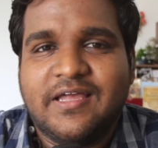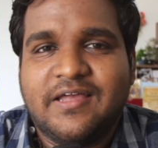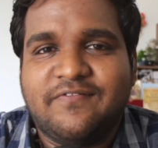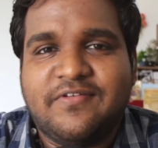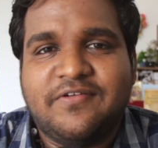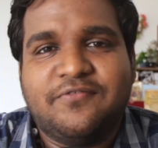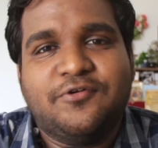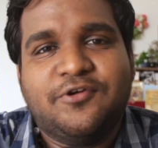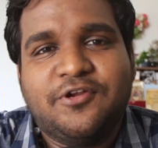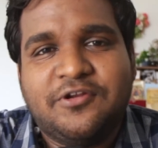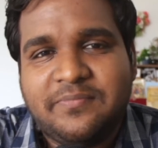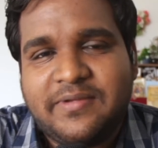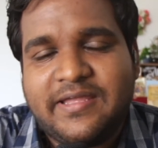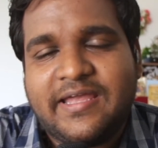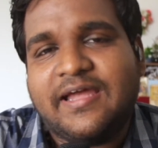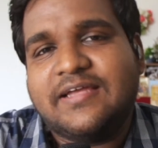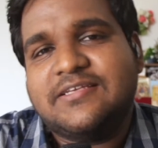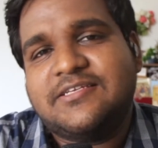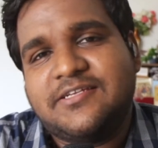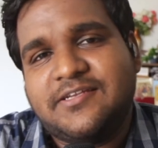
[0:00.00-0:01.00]
We wouldn't be
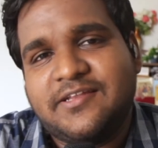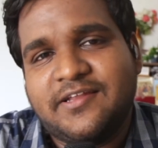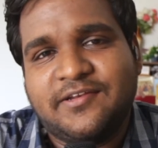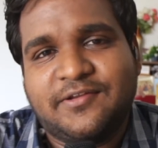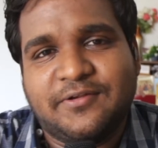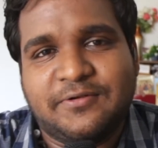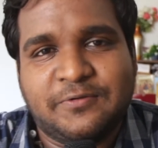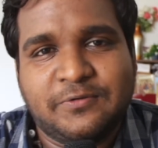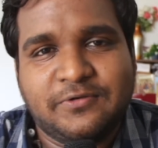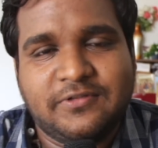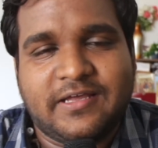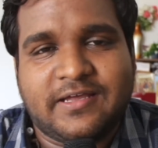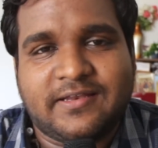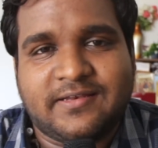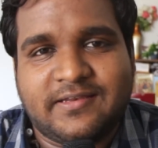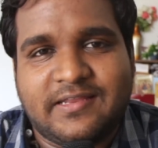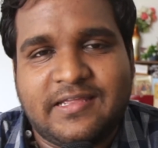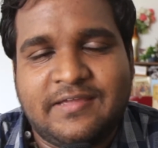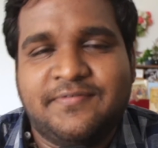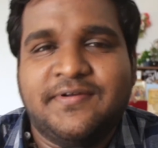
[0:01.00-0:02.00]
hesitant to do that.
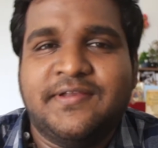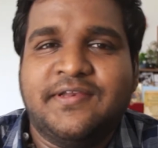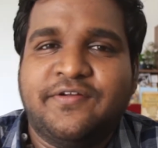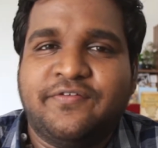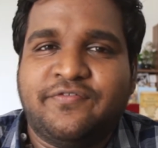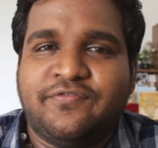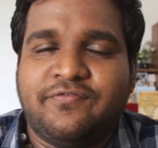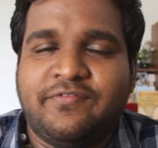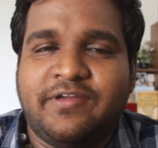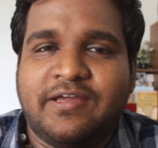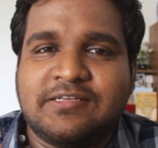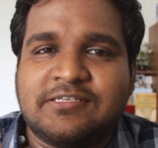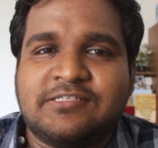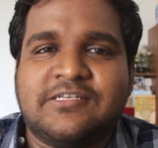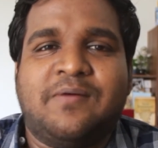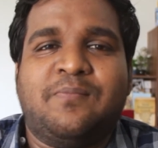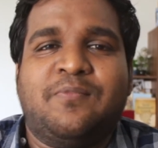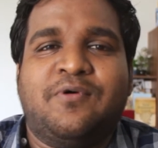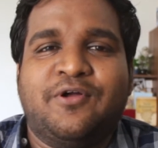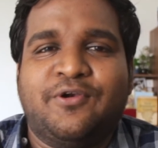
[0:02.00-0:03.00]
Even if we are
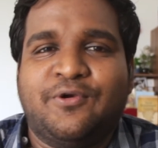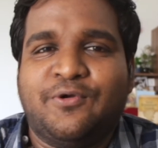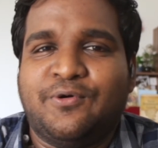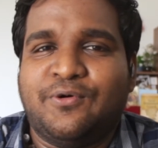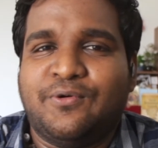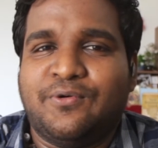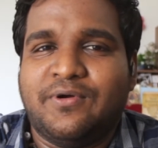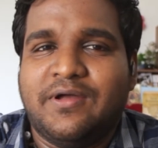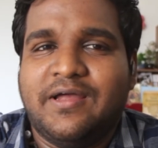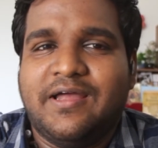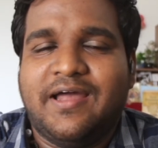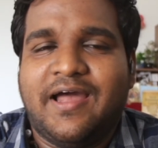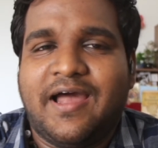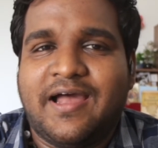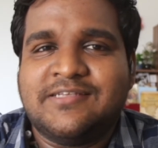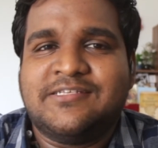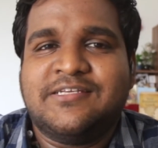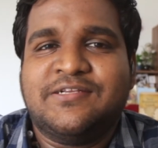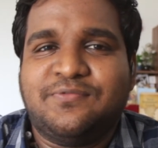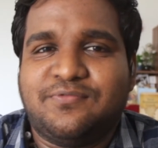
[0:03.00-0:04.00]
someone who
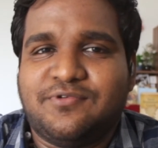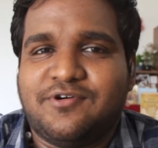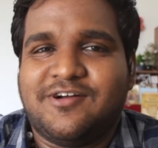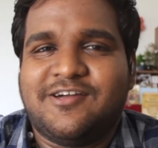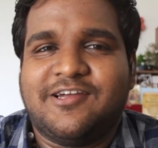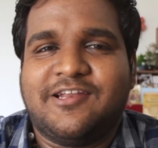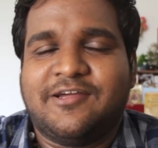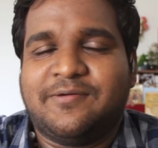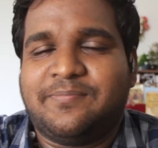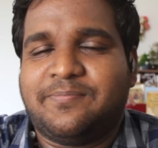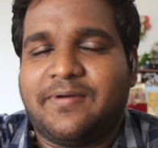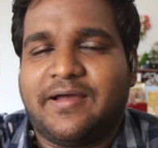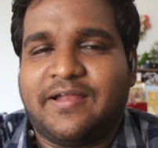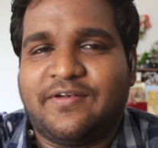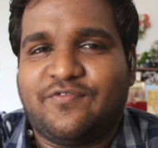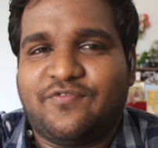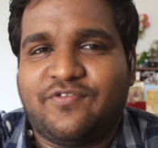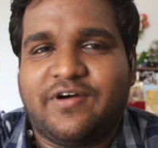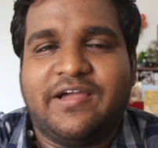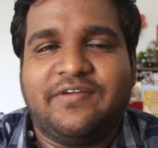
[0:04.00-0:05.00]
hasn't woken up at
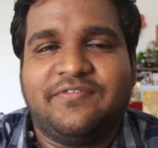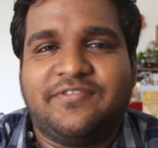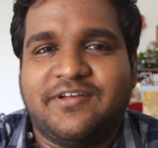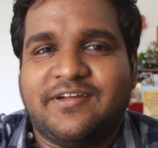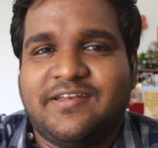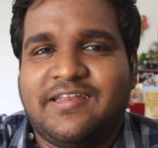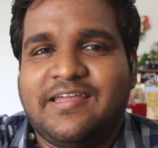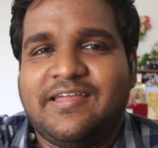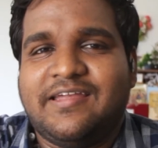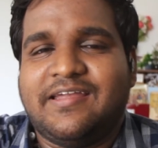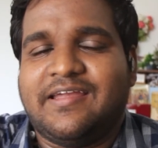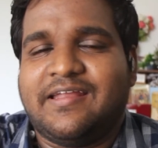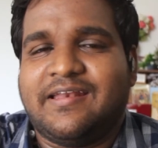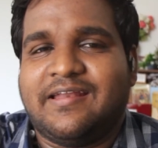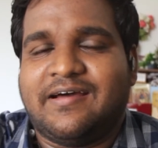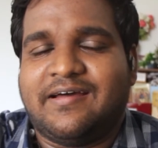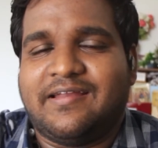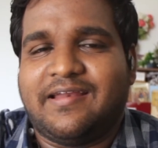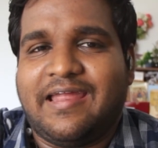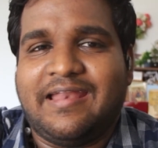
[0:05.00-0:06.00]
5:30 in
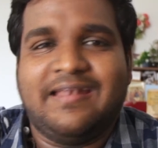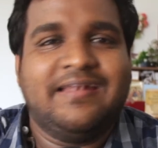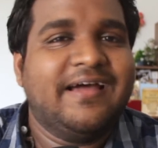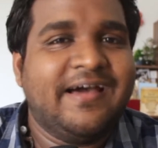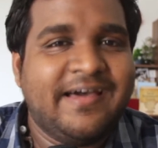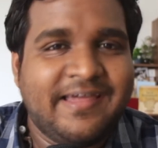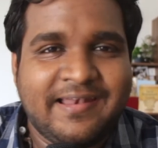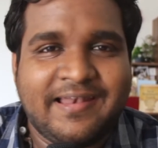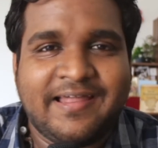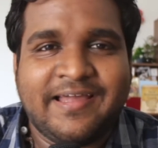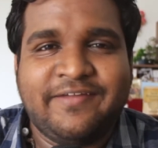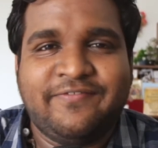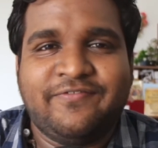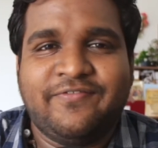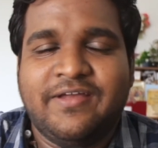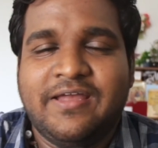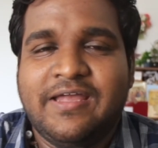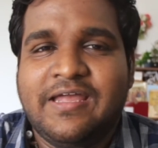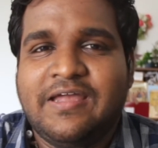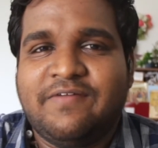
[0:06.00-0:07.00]
our entire
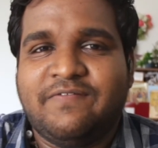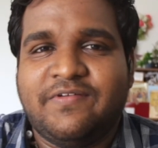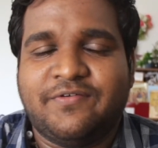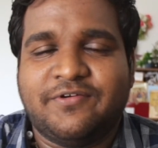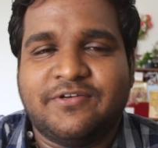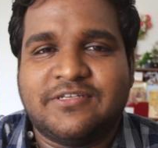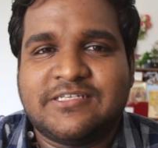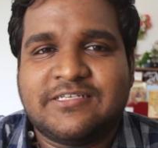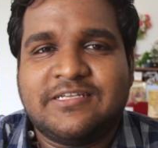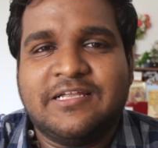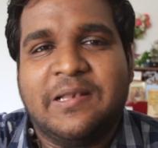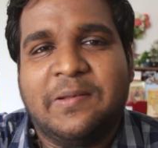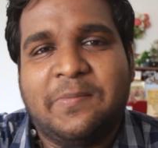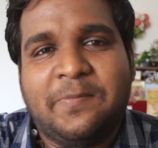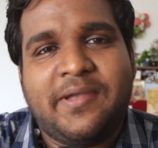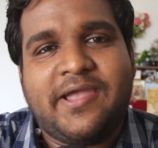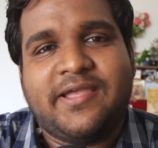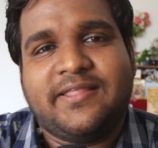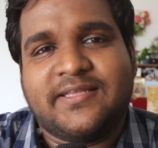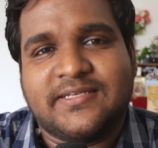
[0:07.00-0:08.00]
life, we would still
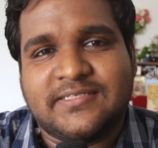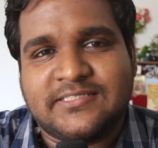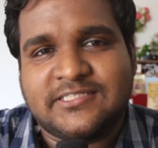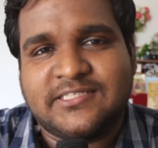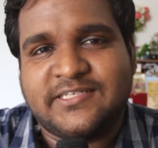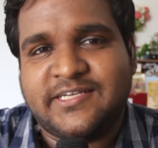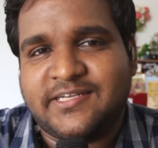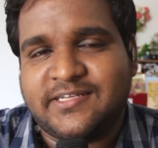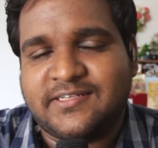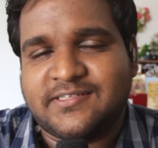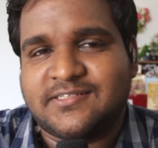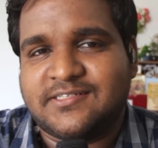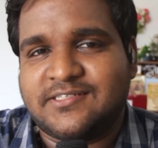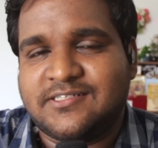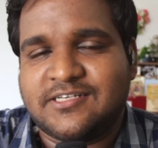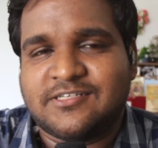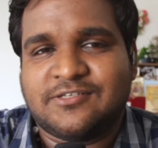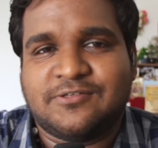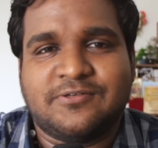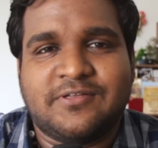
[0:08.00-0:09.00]
make the change
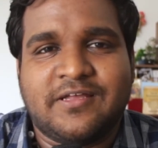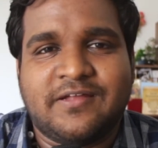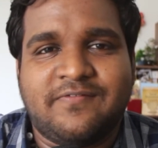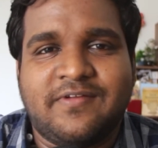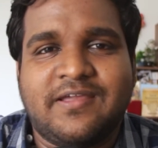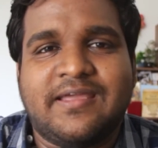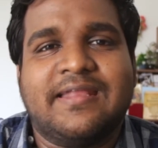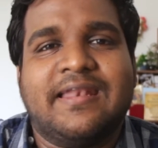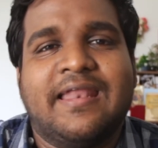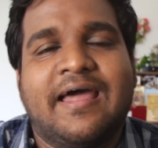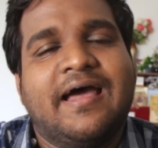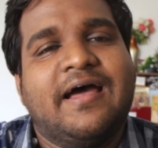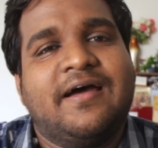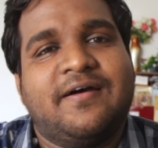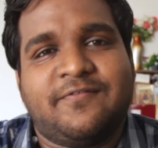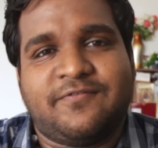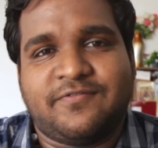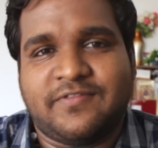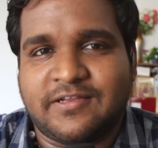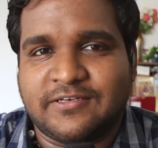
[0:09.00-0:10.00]
just so that we can
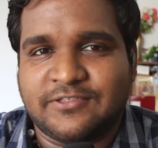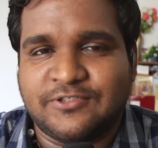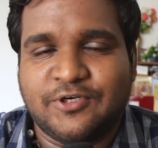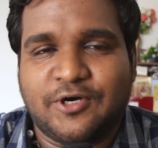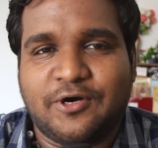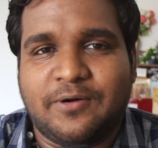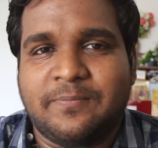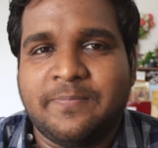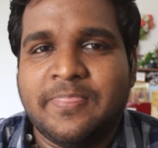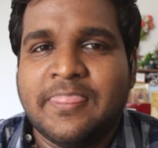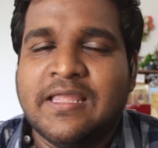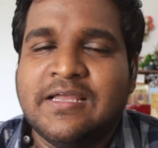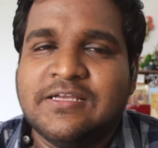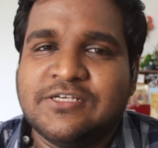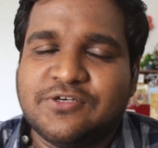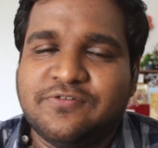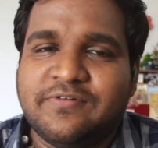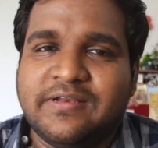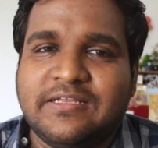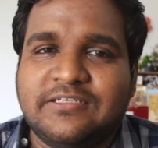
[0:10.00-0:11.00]
have that job.
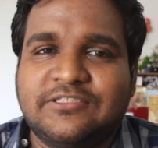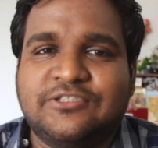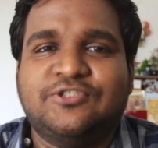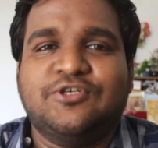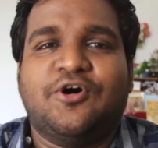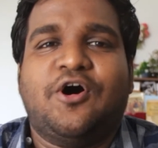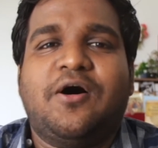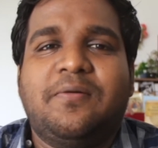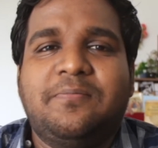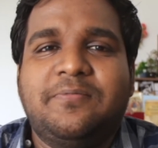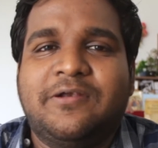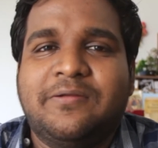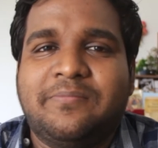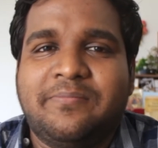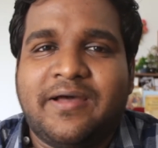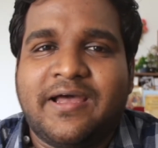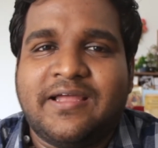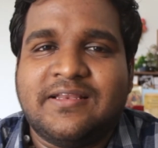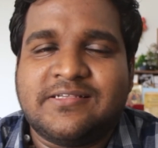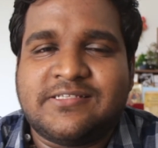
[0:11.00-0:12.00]
So when a job
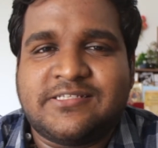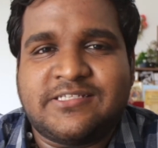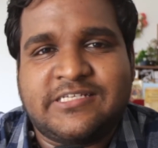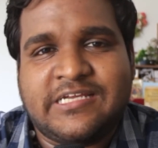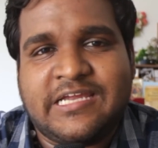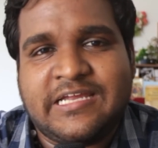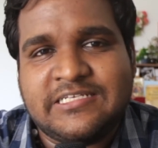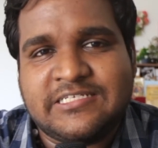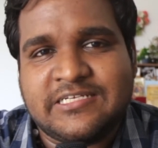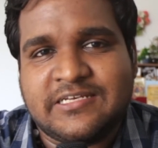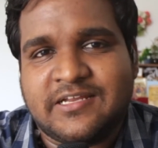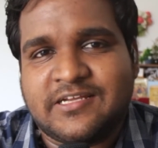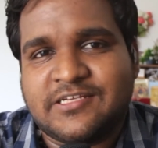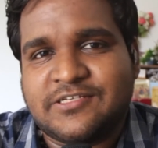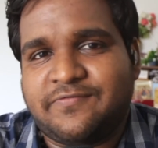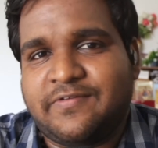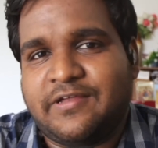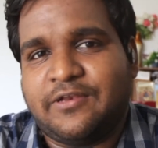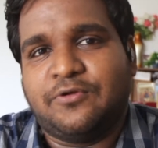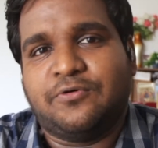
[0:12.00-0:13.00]
demands change in
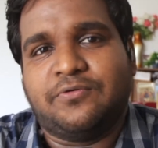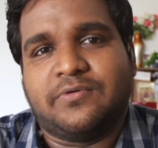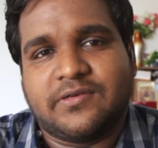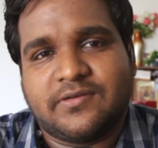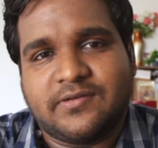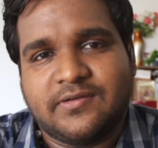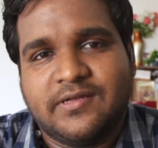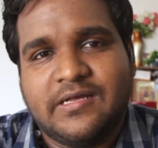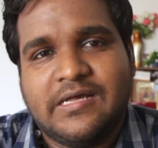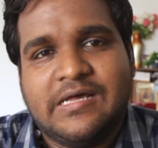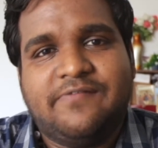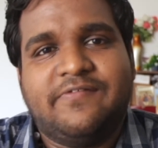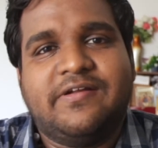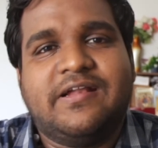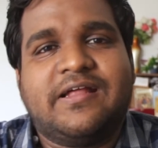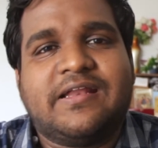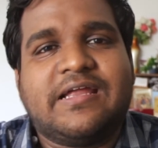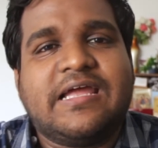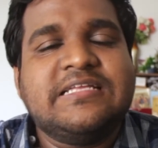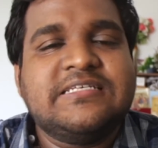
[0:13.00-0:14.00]
us, we do it. When
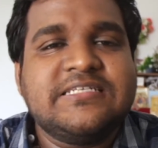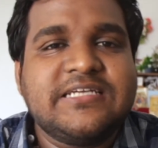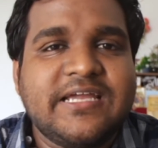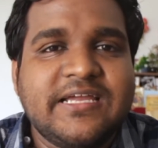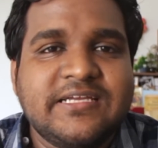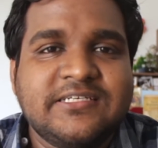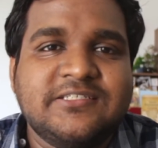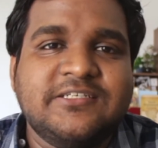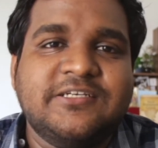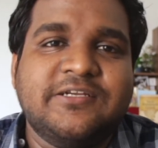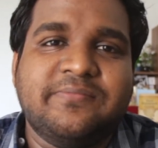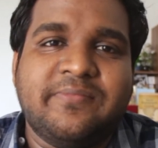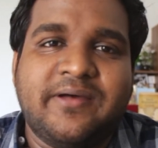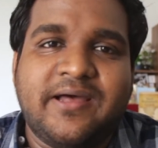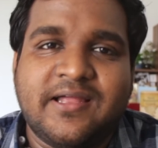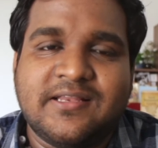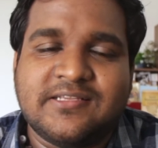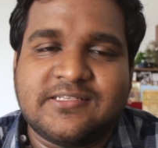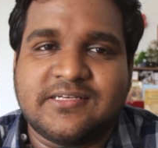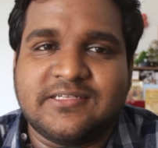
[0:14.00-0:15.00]
our education
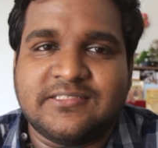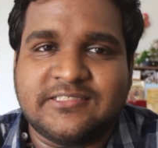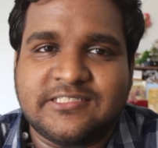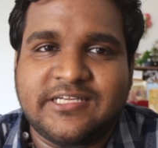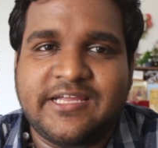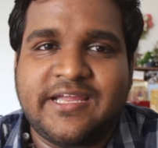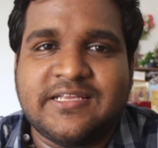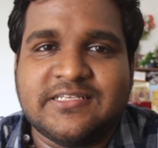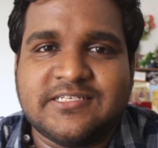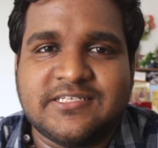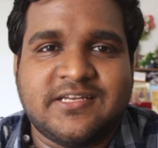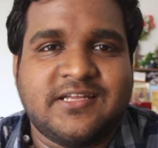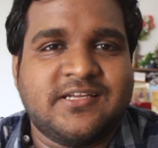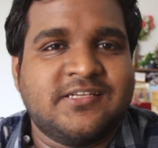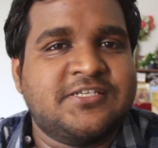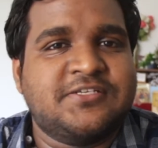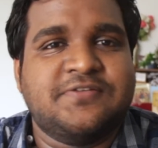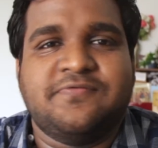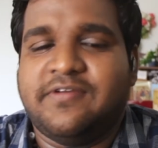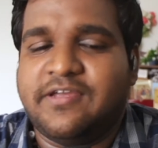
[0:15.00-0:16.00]
demands a change in
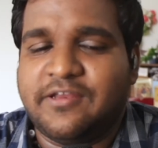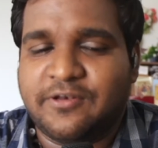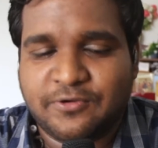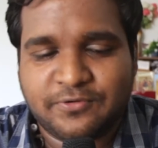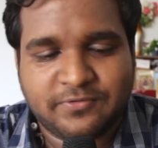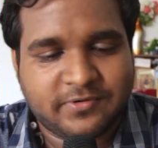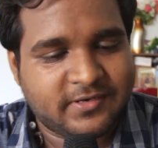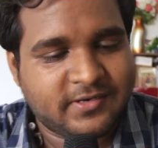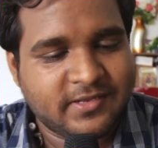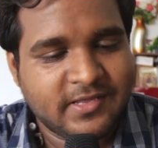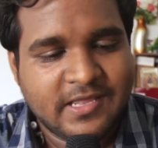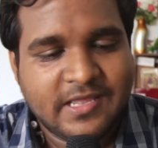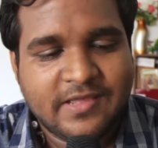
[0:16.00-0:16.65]
us, we do it.